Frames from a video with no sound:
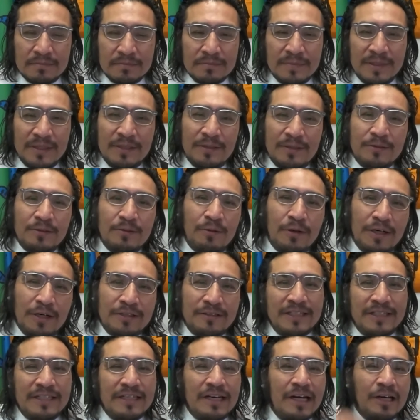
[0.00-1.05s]
the
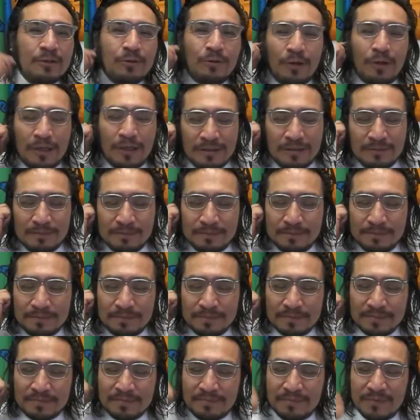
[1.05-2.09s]
water in Ottawa
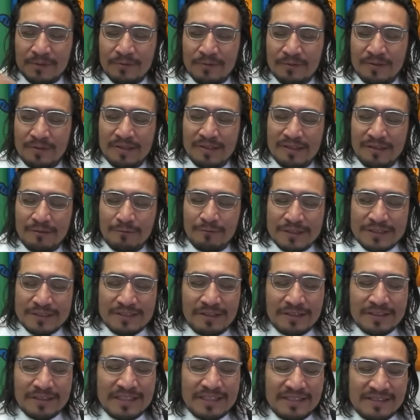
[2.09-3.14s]
was
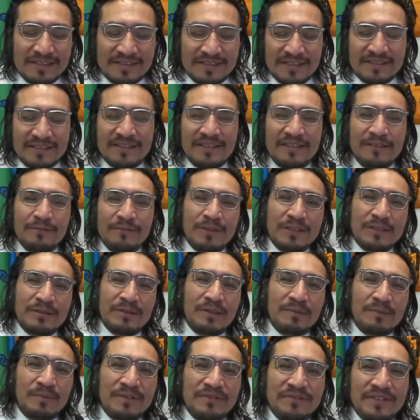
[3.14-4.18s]
not consistent with the
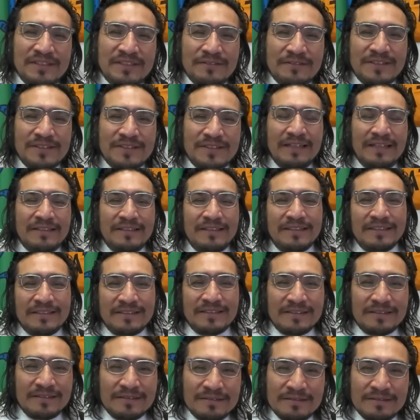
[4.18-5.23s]
provincial standards?